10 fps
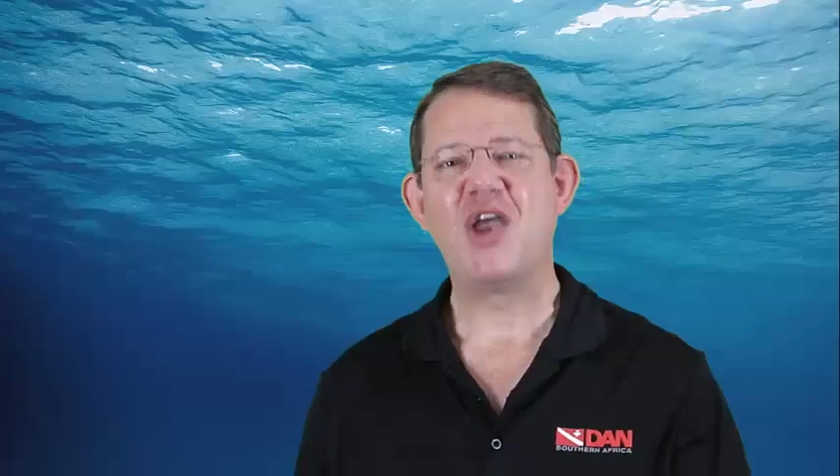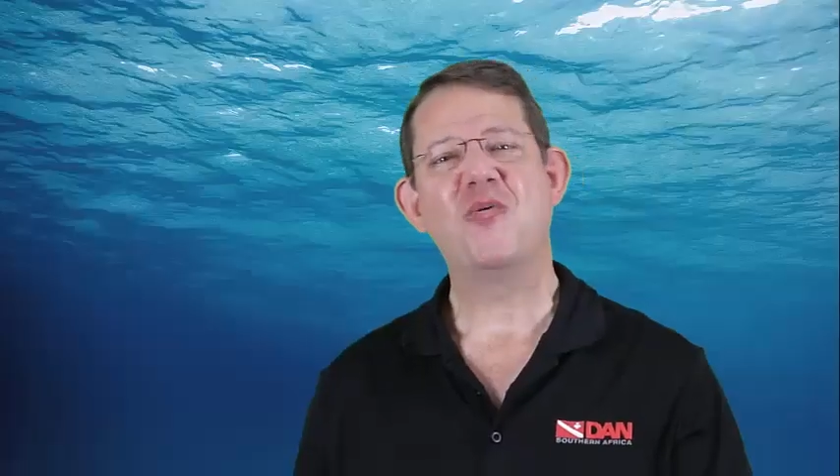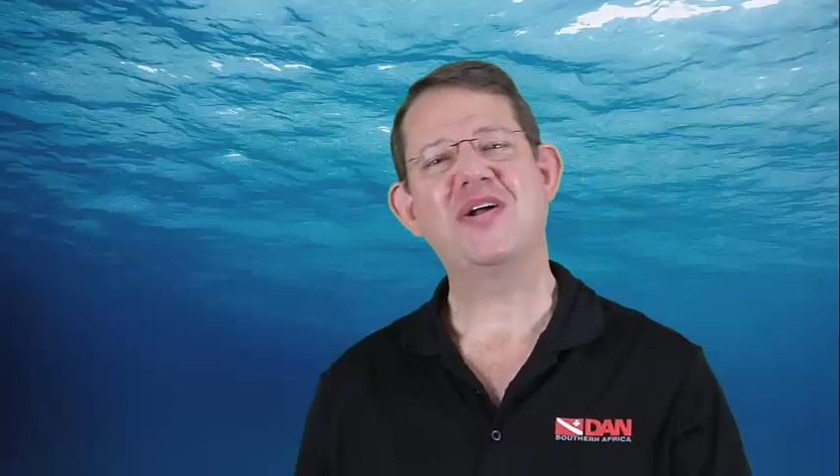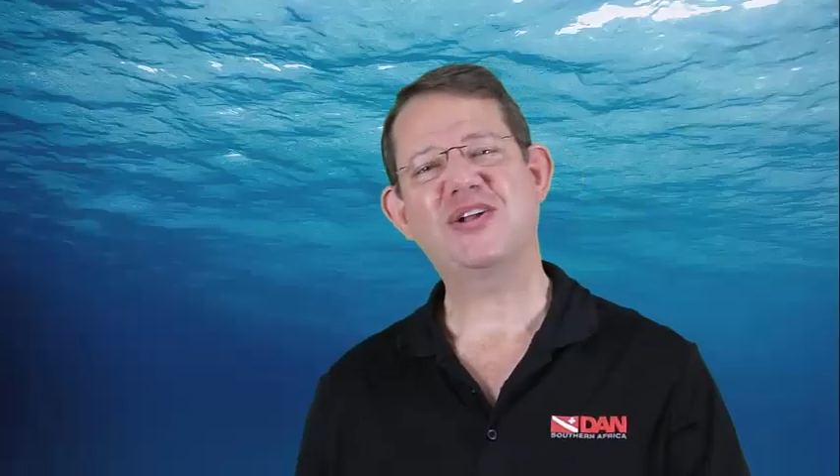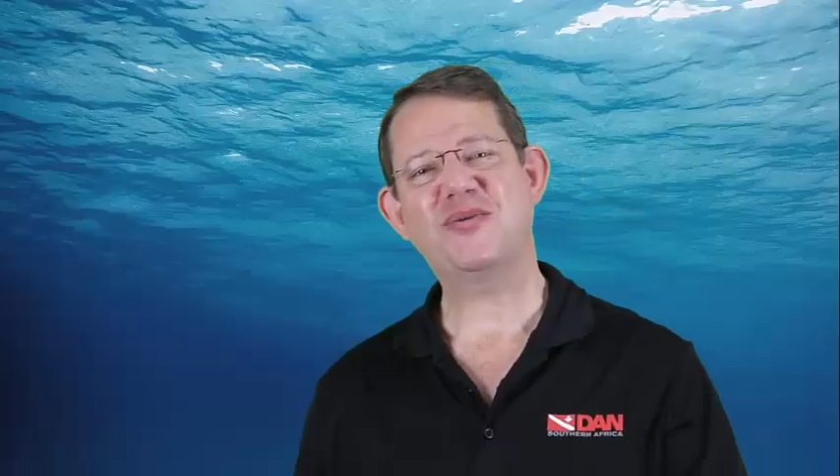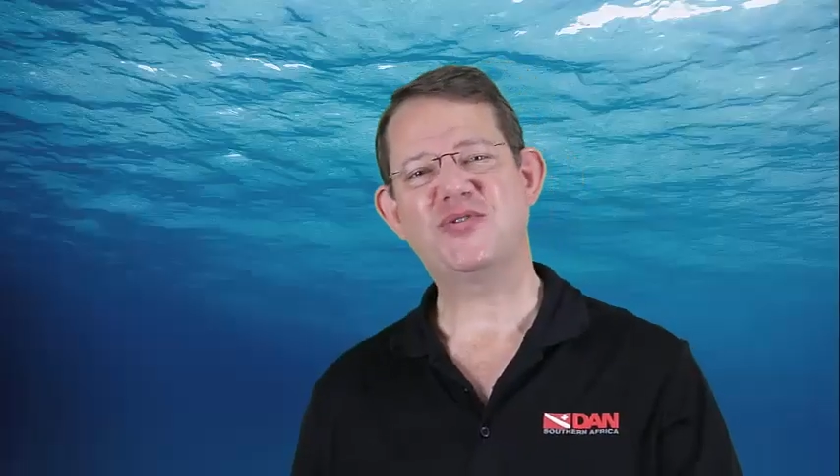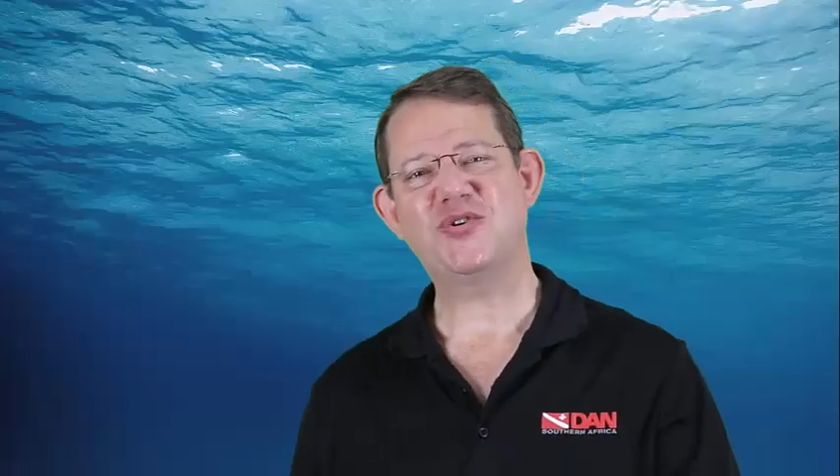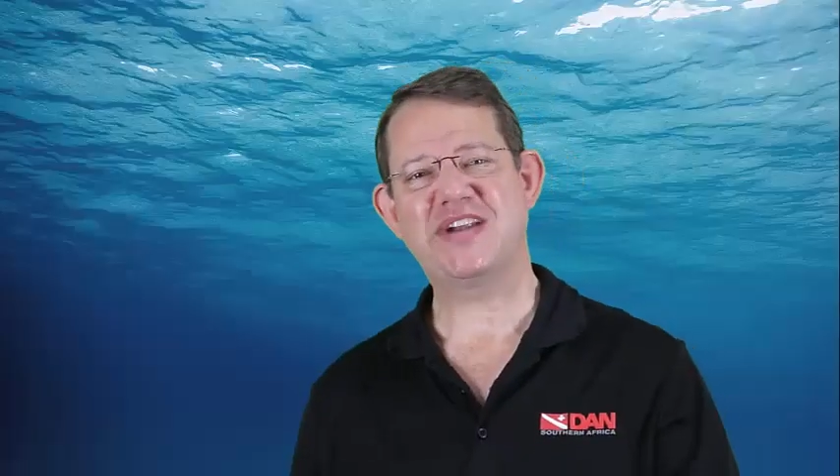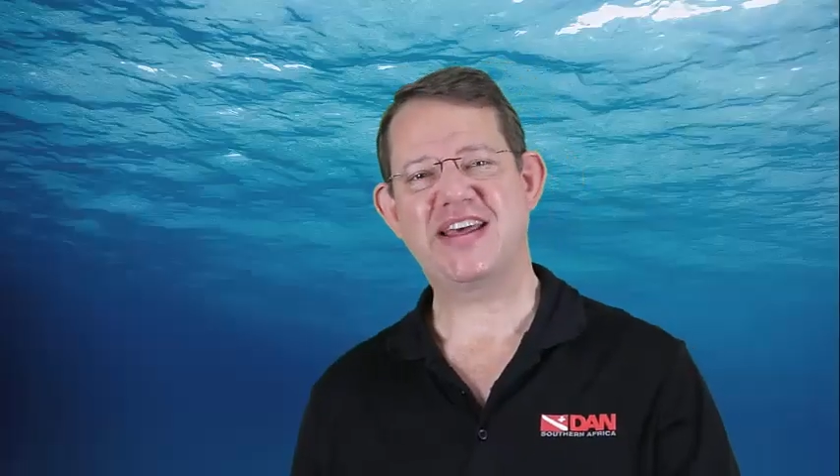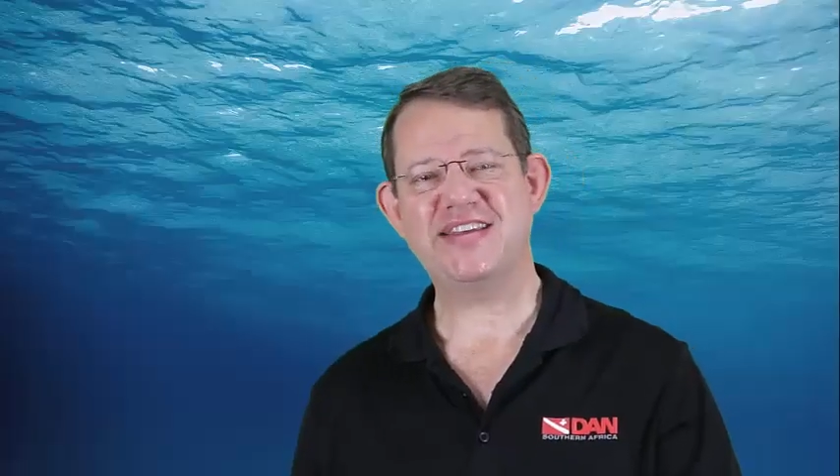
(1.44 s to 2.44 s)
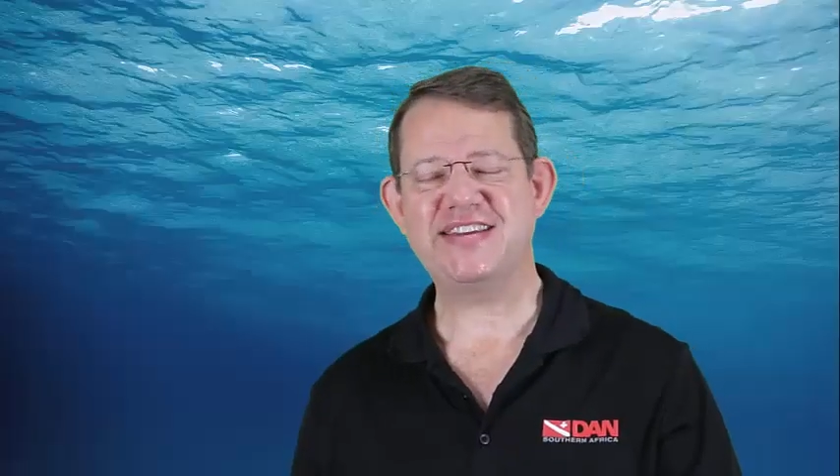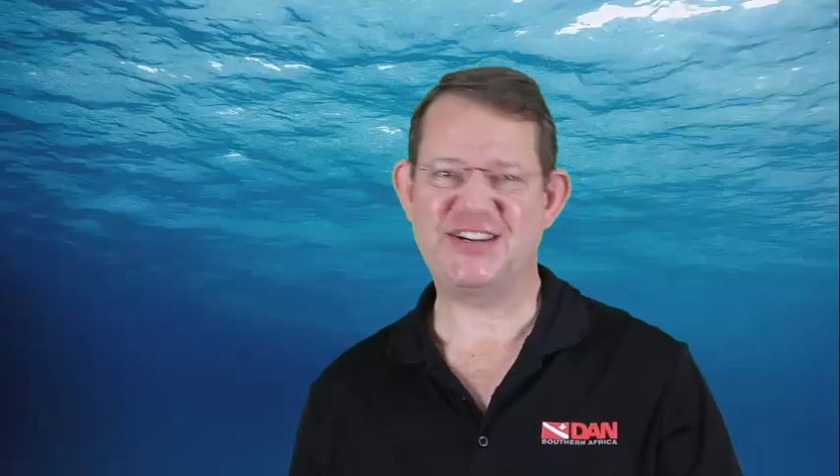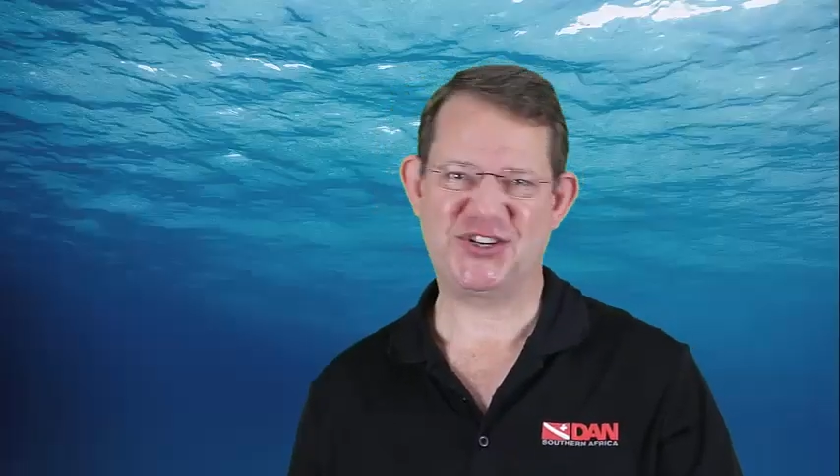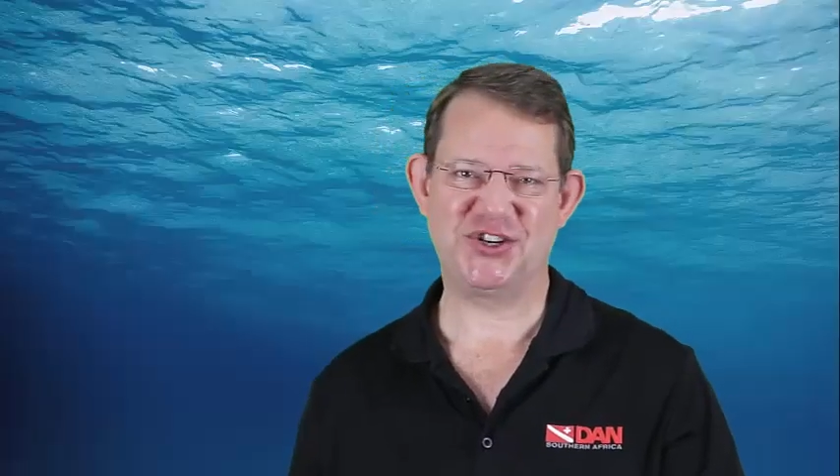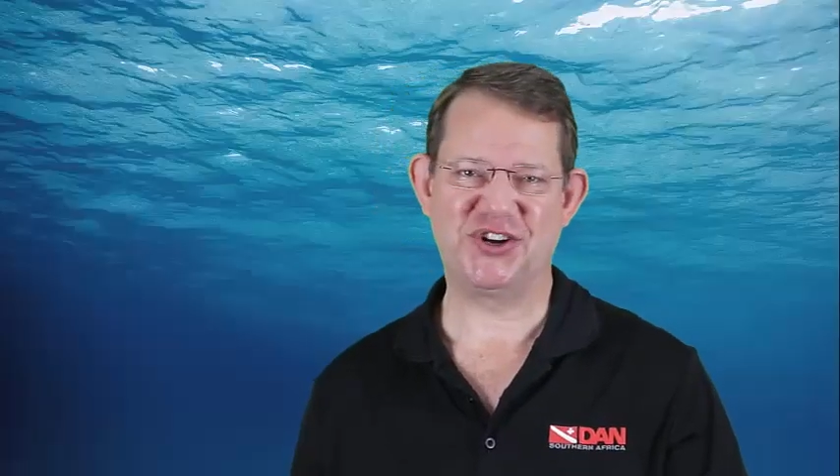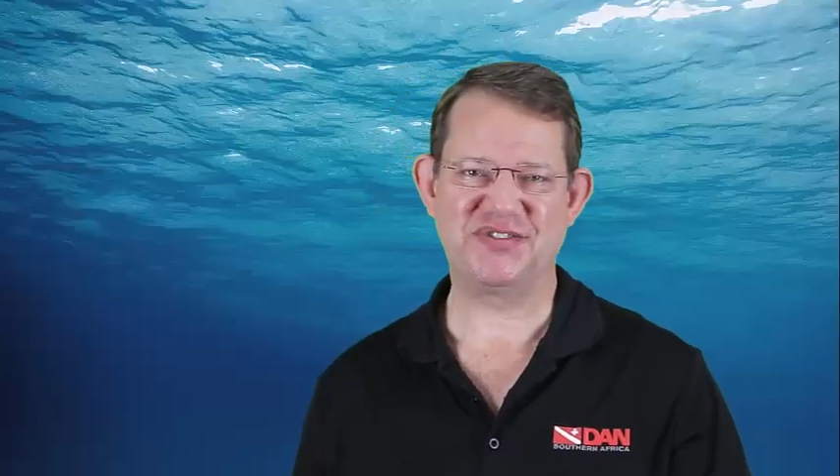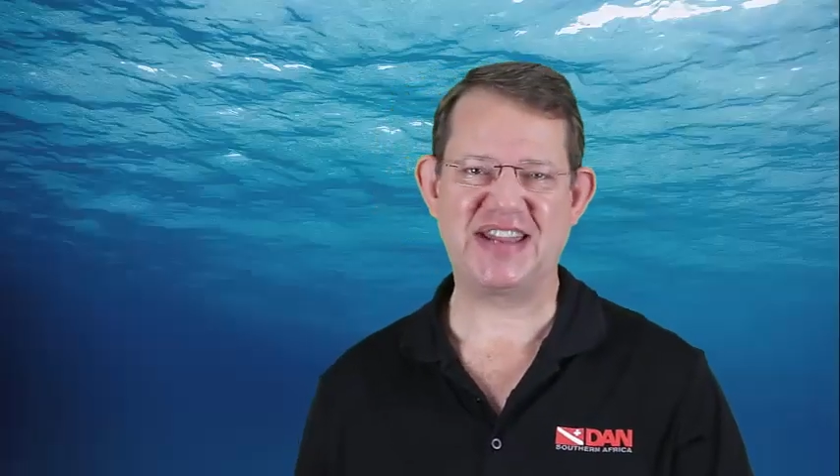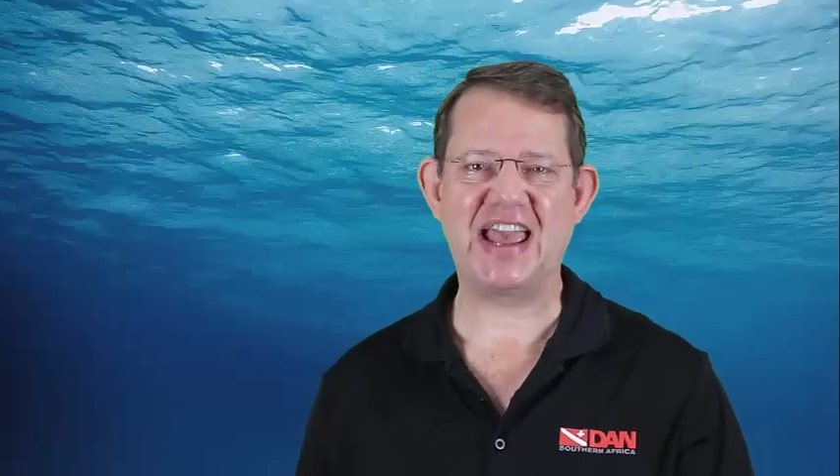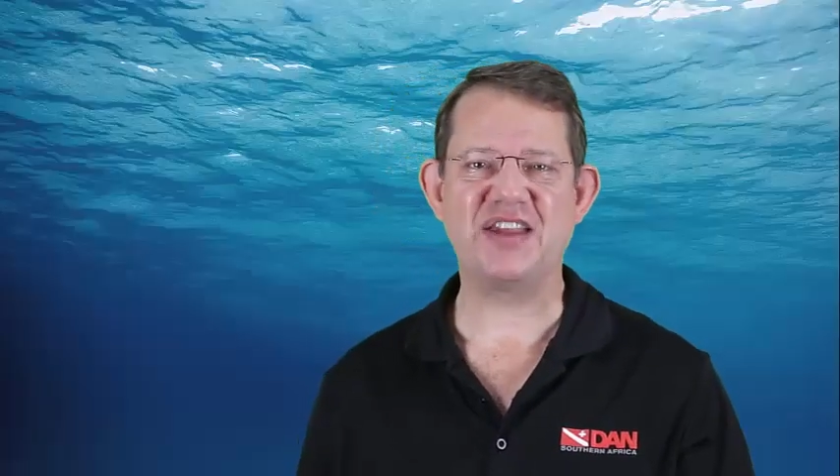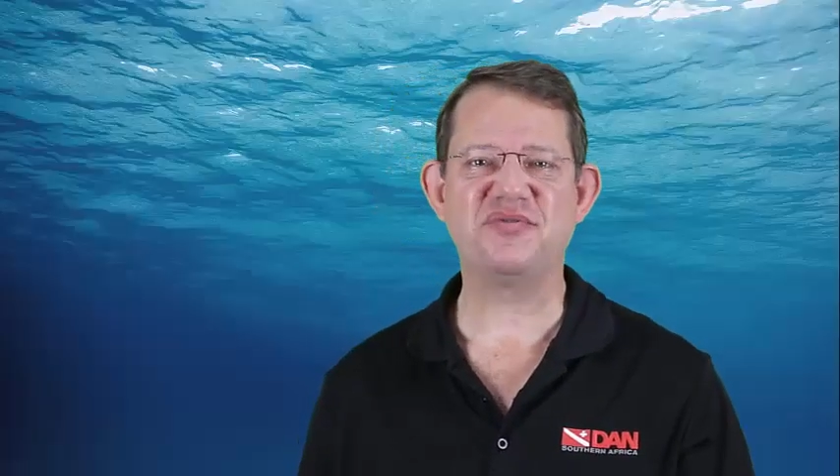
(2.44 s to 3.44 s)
Welcome to another edition of Dan